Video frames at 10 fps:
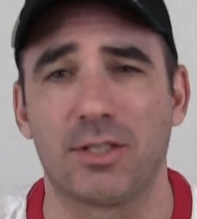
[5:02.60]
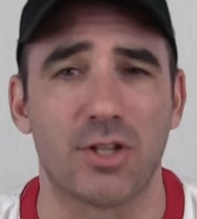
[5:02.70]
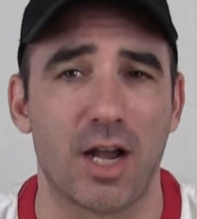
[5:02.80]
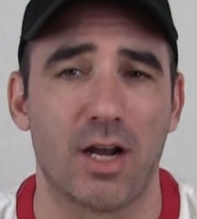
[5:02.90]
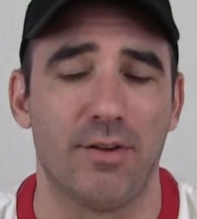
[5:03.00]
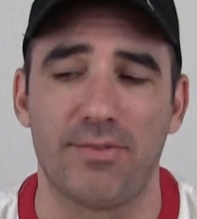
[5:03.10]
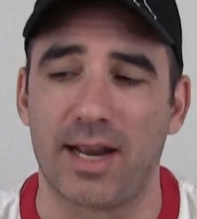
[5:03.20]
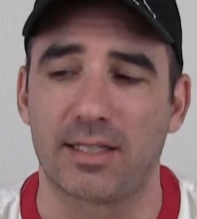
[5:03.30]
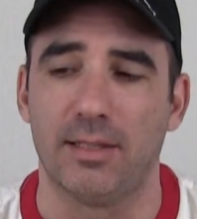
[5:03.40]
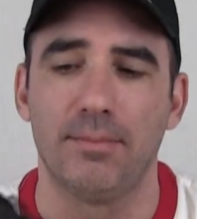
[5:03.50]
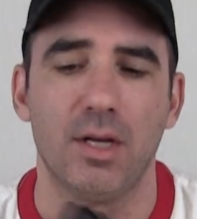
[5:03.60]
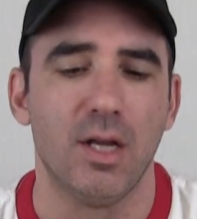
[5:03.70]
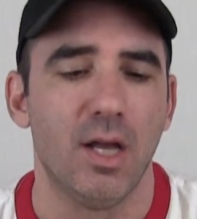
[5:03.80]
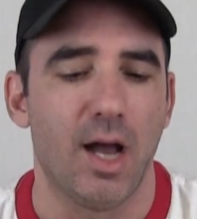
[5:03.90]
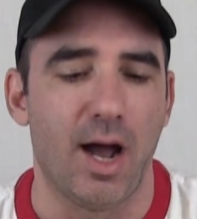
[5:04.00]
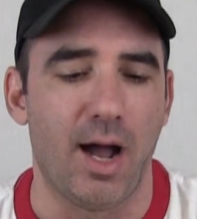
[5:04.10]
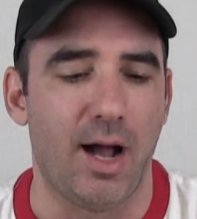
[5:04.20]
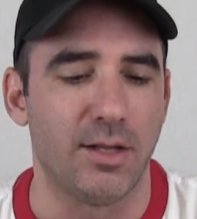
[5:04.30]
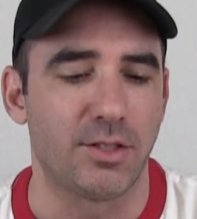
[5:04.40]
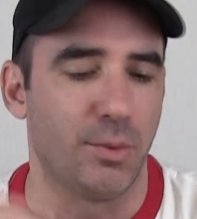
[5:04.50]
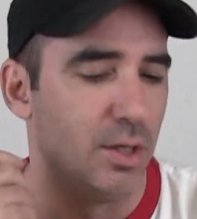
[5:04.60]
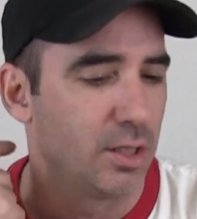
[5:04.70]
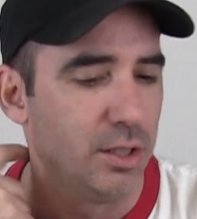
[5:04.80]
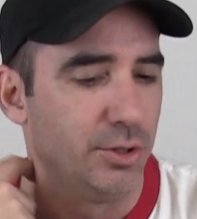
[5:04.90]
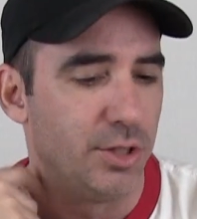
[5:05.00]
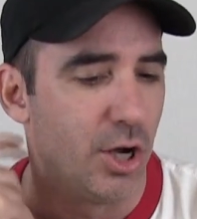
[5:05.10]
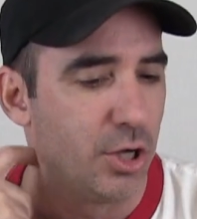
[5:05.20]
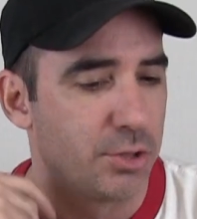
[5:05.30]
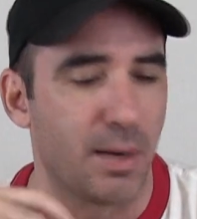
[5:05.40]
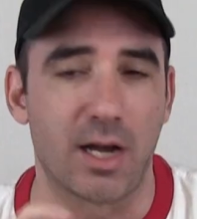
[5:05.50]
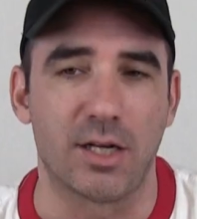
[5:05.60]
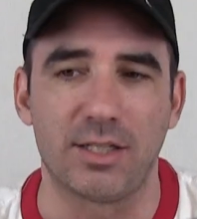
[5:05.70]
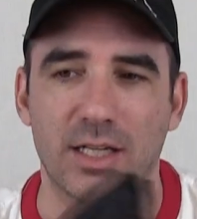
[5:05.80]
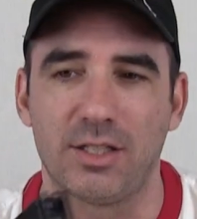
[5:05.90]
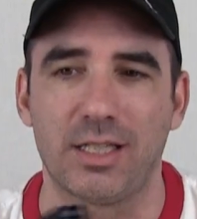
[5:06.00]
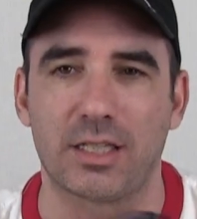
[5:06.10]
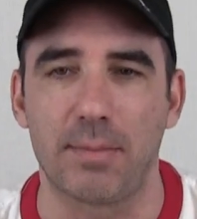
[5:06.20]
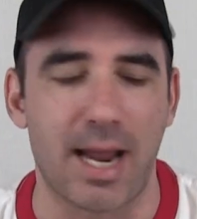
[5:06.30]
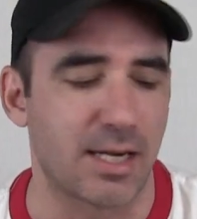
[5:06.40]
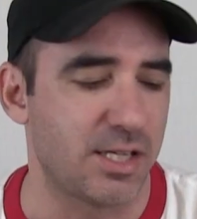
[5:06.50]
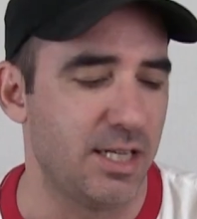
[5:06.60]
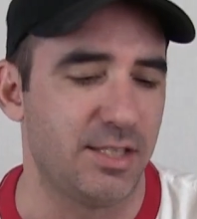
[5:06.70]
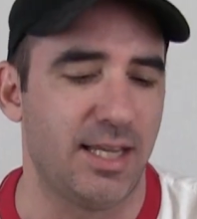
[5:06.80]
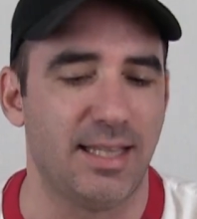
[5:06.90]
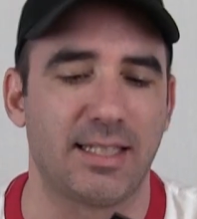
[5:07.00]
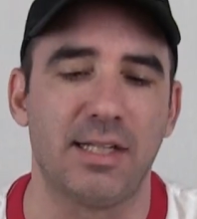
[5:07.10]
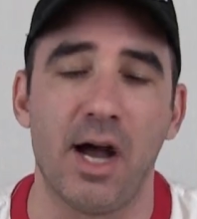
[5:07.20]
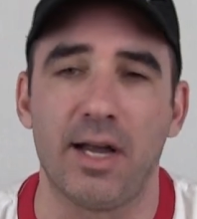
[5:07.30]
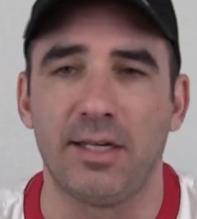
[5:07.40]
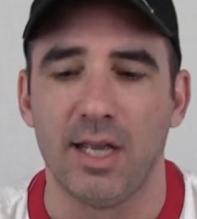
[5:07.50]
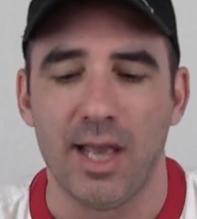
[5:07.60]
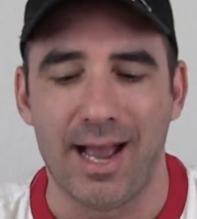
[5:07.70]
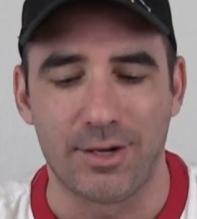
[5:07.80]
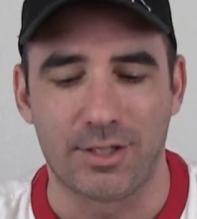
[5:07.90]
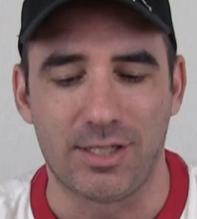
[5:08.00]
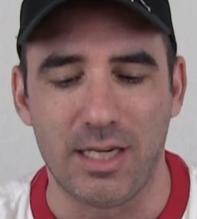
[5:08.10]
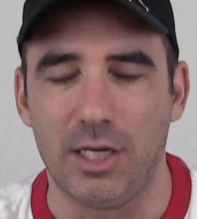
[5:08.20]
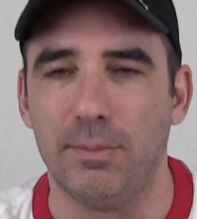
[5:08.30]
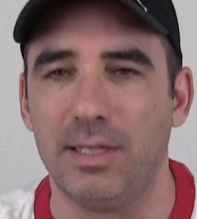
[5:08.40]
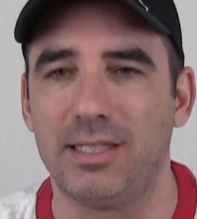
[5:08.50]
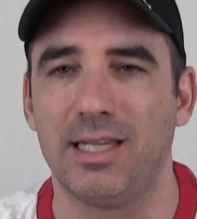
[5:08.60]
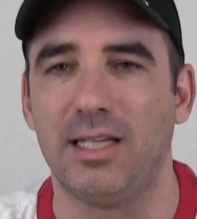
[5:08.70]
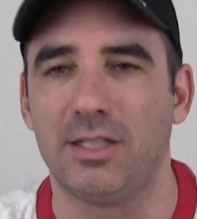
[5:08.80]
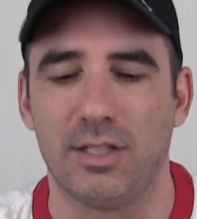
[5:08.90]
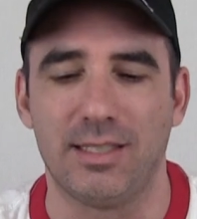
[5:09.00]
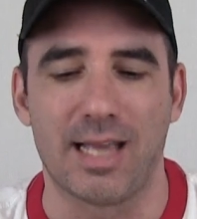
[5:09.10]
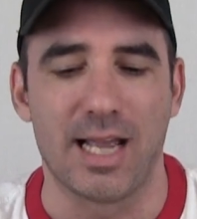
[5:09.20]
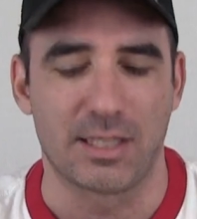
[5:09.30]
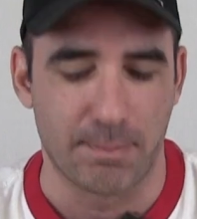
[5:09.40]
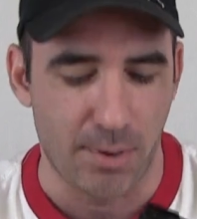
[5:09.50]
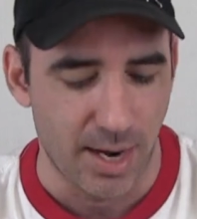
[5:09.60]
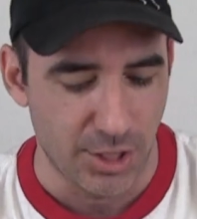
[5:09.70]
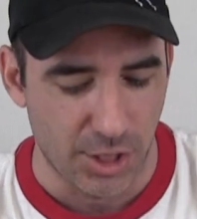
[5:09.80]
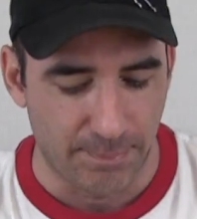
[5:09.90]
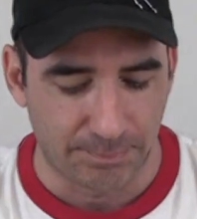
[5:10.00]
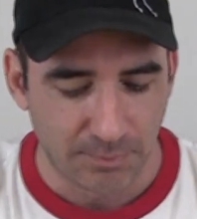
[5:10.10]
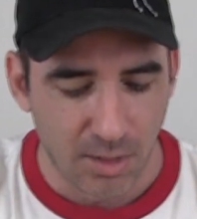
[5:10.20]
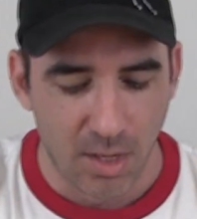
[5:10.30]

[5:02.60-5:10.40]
but it's not going to affect them, so we'll include those. But I'm going to send 6 magazines and the gun out to CQB City so these guys can punish it.